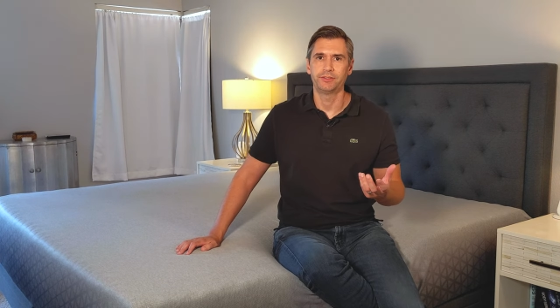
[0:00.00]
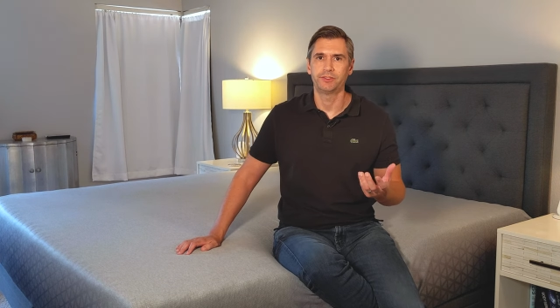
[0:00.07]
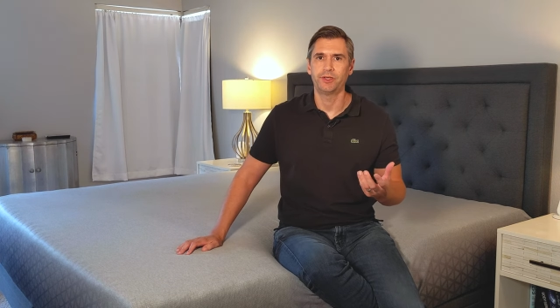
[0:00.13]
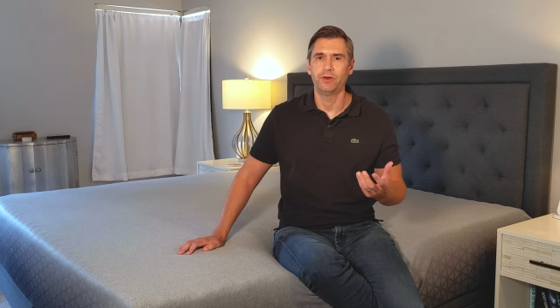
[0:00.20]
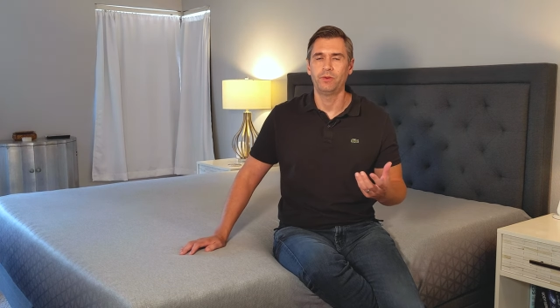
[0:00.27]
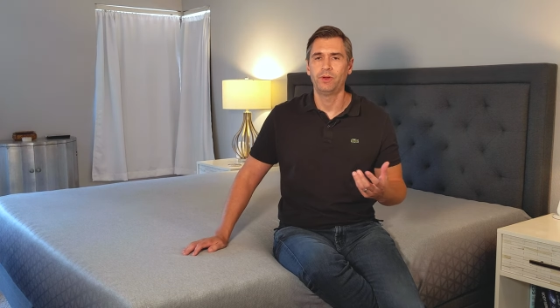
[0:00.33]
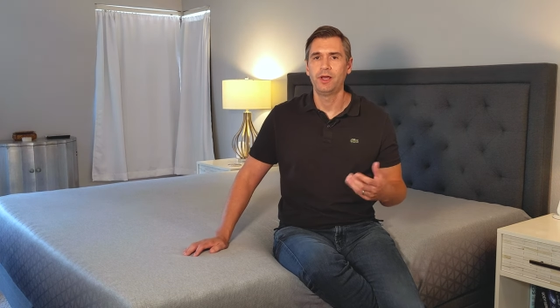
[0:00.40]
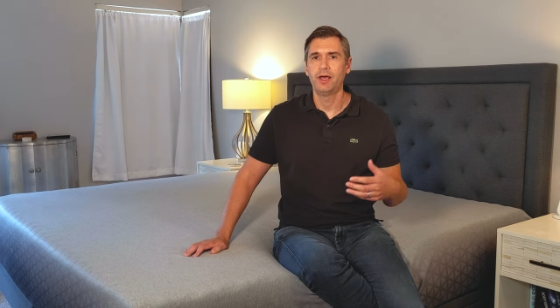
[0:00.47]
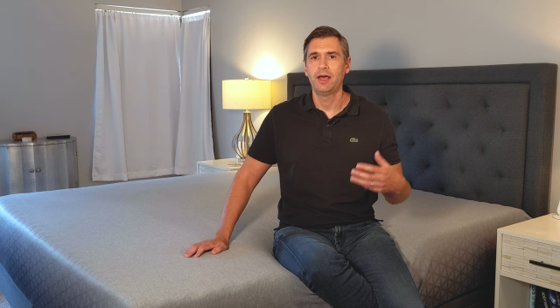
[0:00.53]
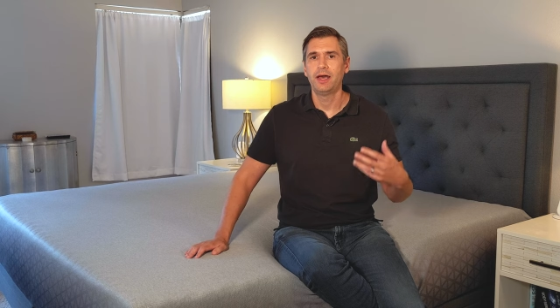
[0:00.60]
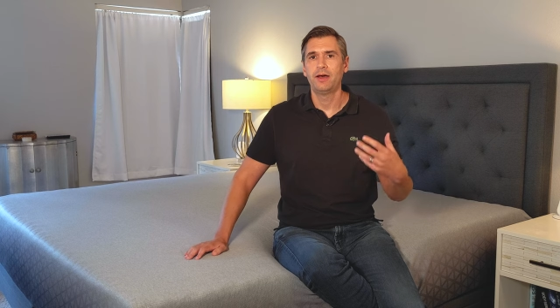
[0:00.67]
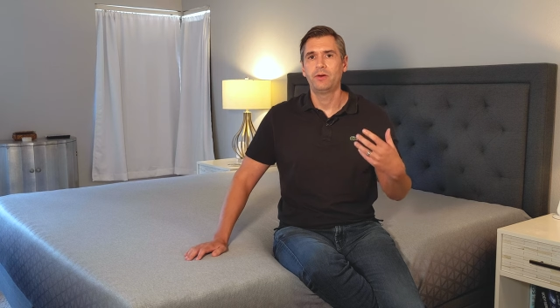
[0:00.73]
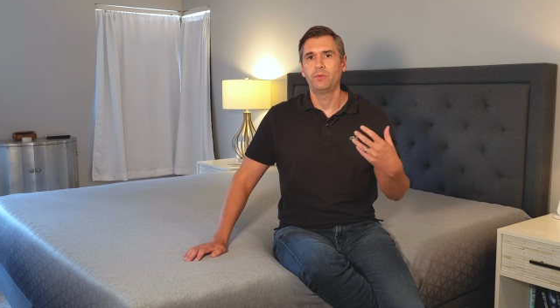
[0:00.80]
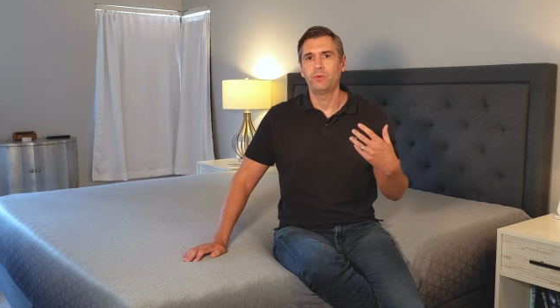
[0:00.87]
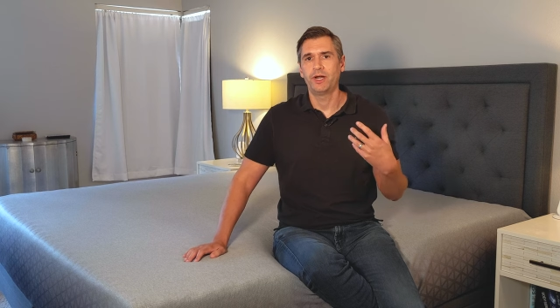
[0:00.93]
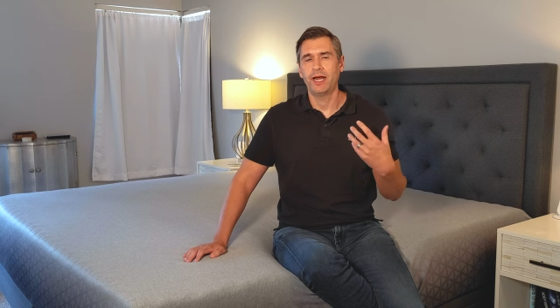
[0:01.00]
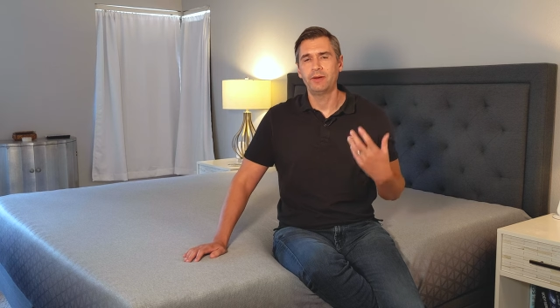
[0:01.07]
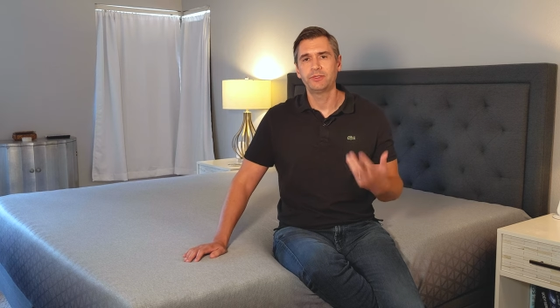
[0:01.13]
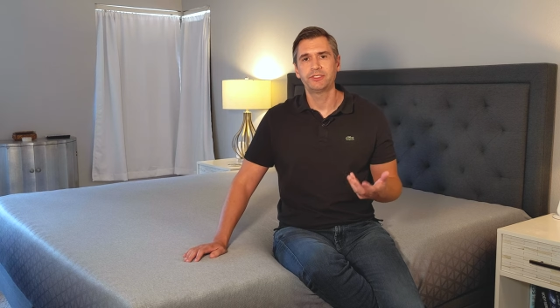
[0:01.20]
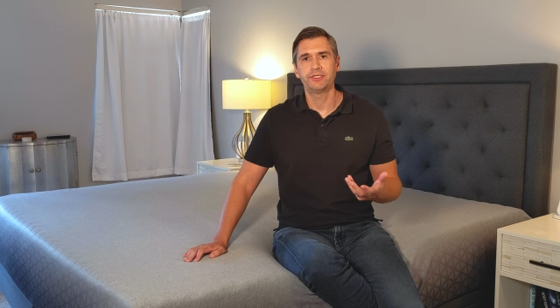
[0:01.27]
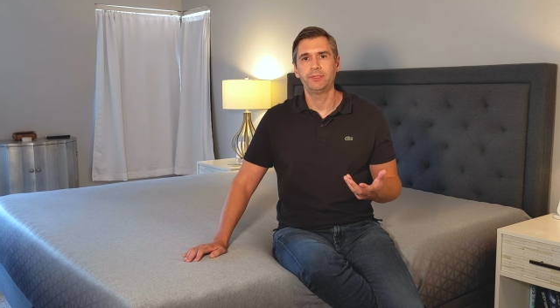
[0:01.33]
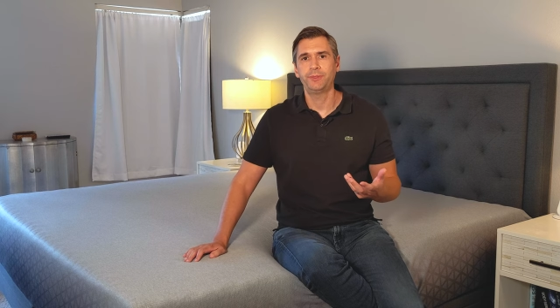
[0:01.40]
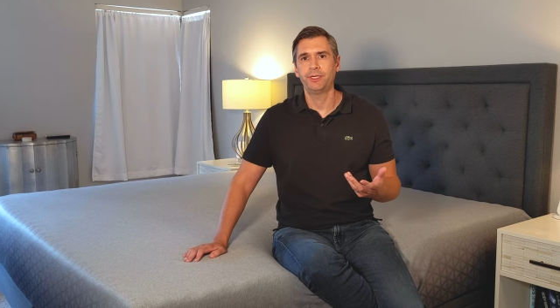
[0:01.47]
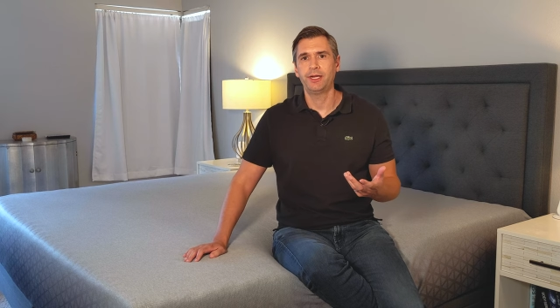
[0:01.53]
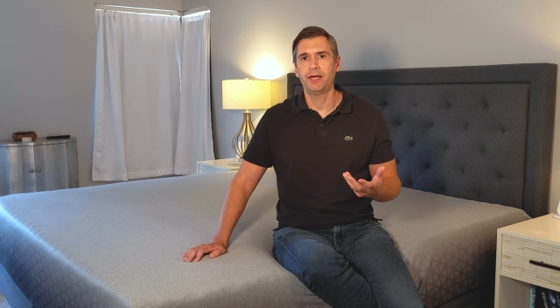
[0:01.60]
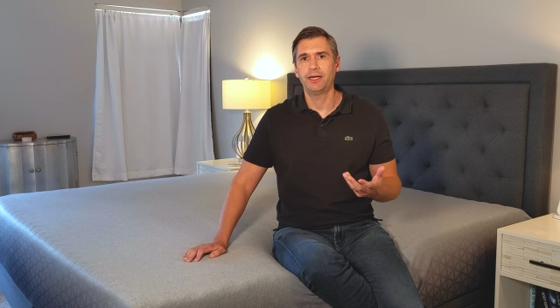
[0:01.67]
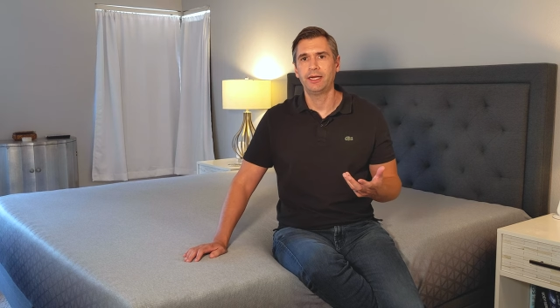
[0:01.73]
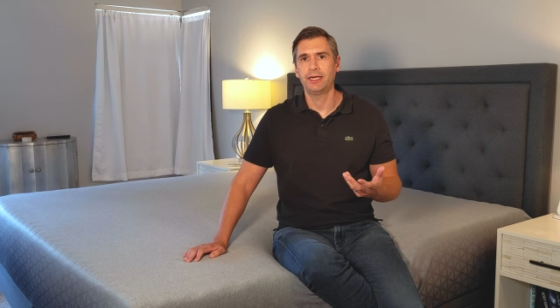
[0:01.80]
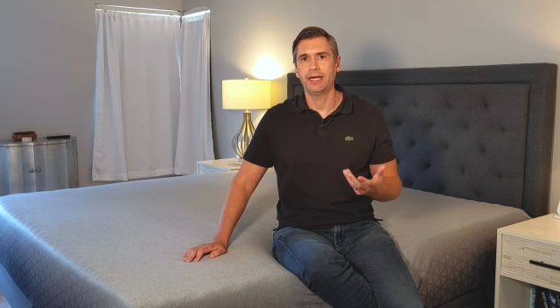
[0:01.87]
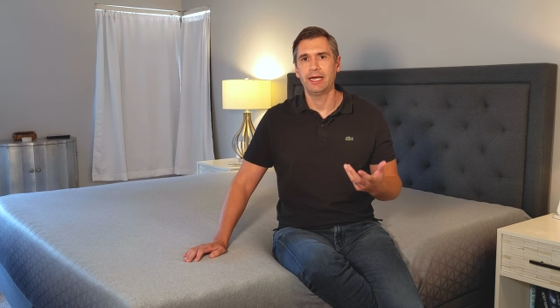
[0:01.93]
So when I was sleeping
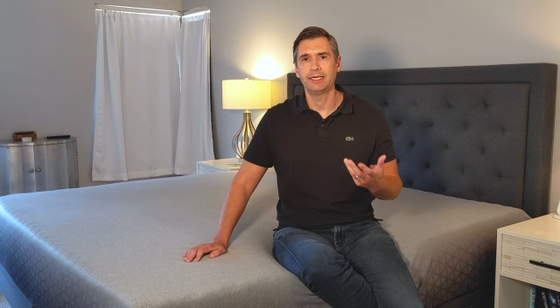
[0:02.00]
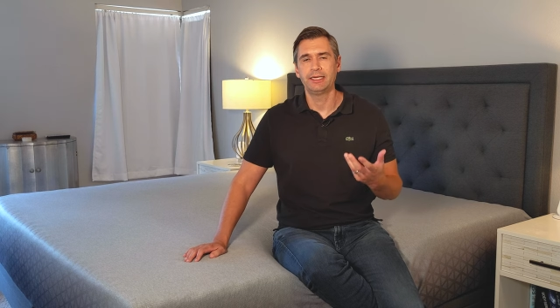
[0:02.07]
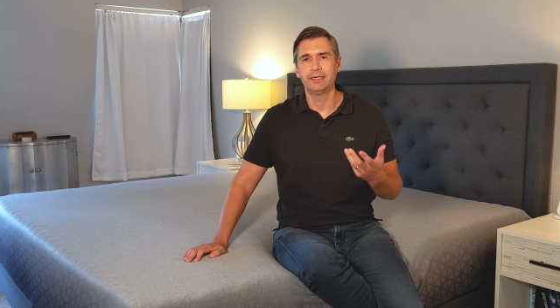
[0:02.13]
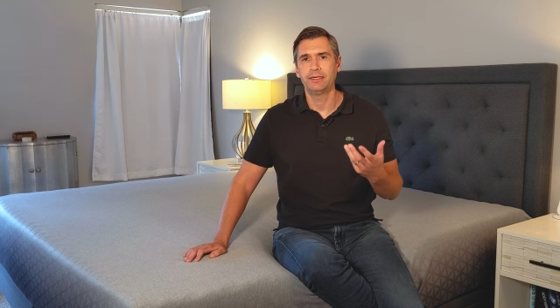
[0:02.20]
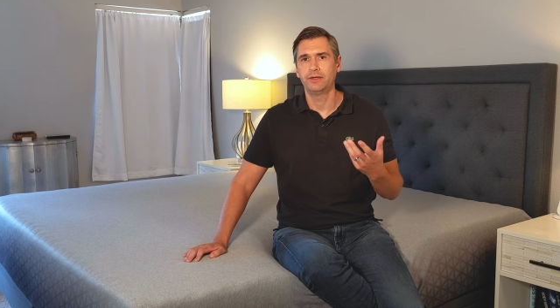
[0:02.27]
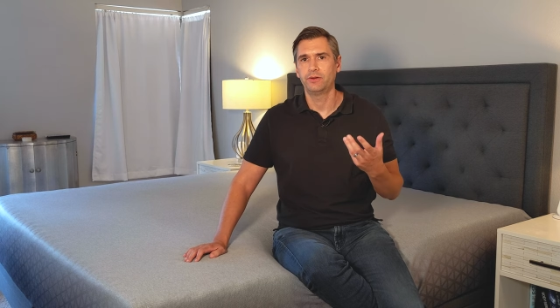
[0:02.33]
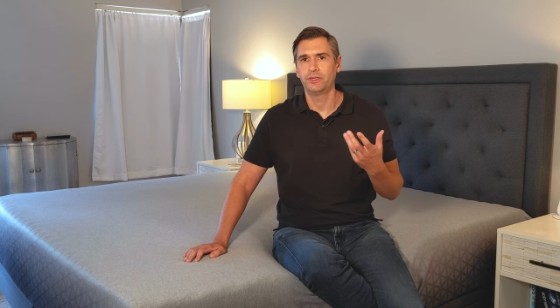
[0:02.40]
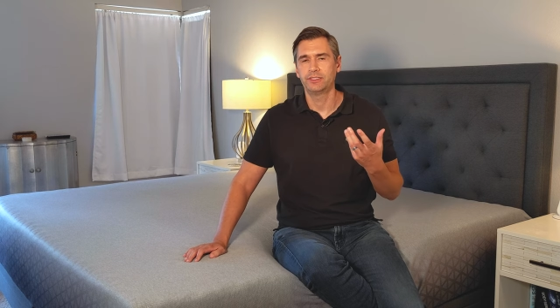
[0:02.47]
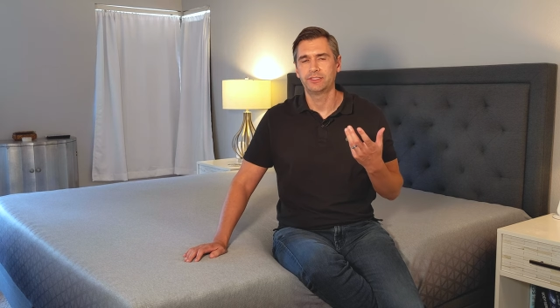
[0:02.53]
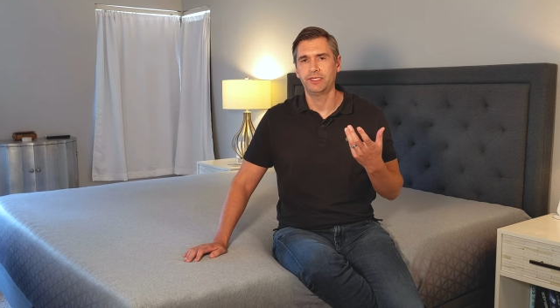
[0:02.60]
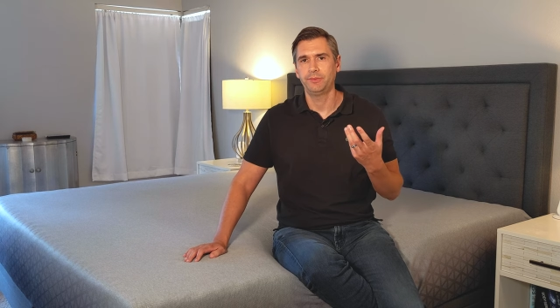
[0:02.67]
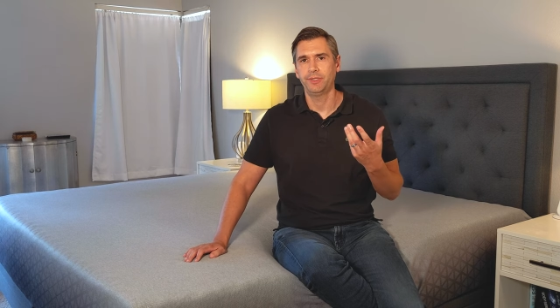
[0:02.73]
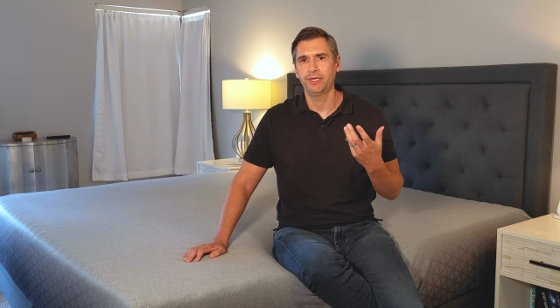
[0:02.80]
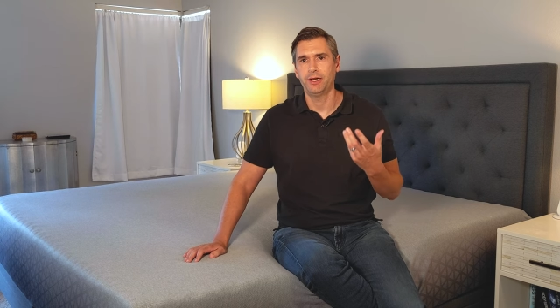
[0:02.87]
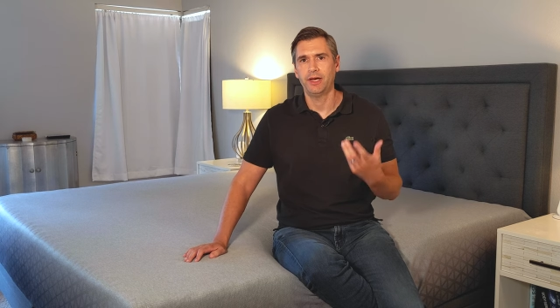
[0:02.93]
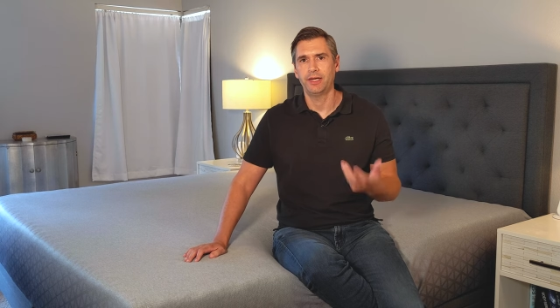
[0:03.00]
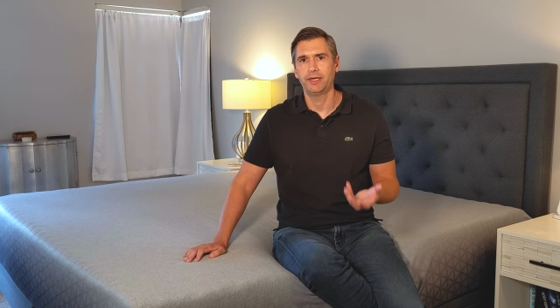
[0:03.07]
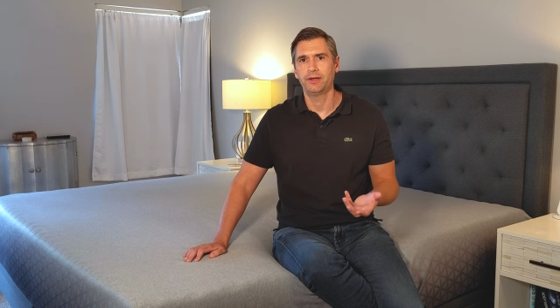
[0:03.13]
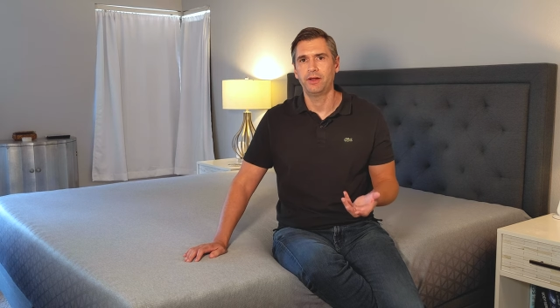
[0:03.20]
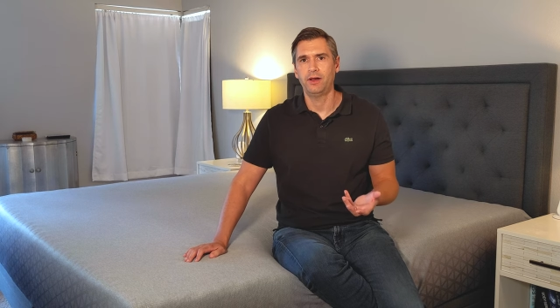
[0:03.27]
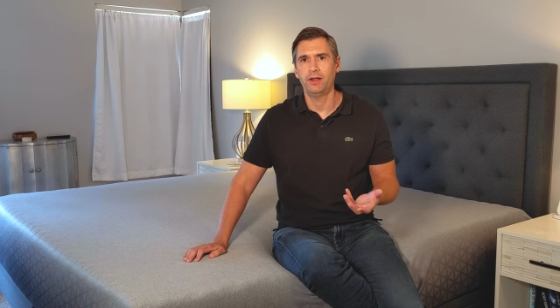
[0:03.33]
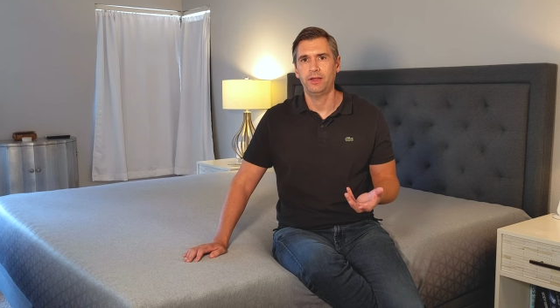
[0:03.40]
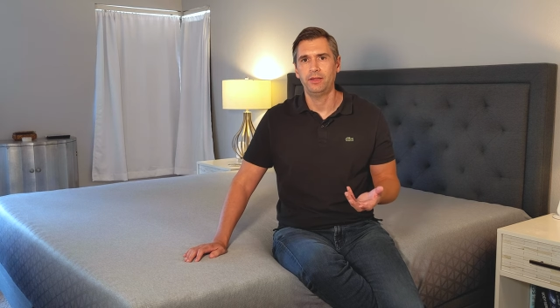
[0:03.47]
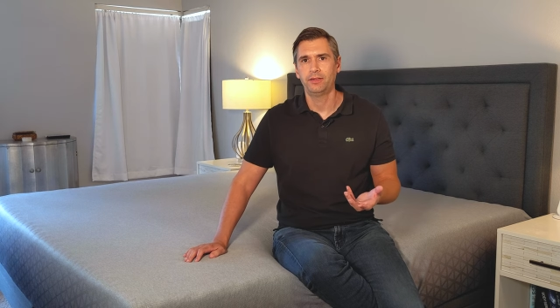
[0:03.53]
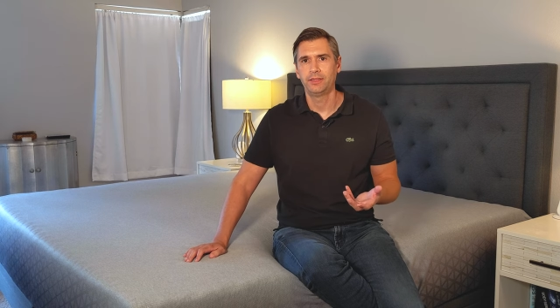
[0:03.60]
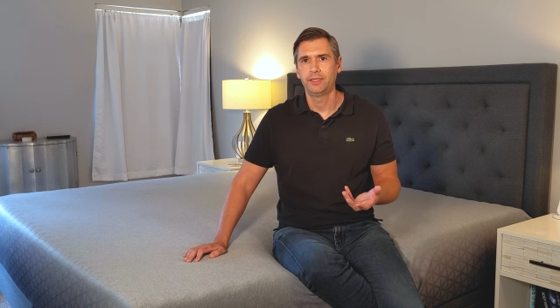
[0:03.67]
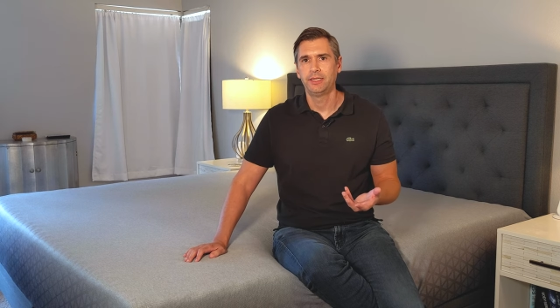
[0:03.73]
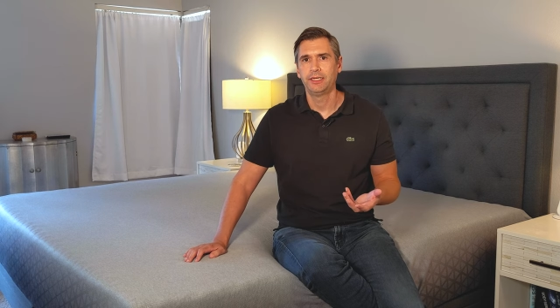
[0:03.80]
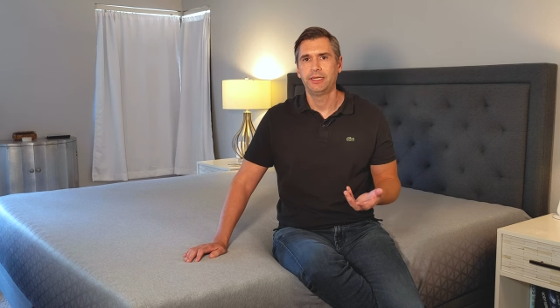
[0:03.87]
on it, I didn't notice sleeping hot at all.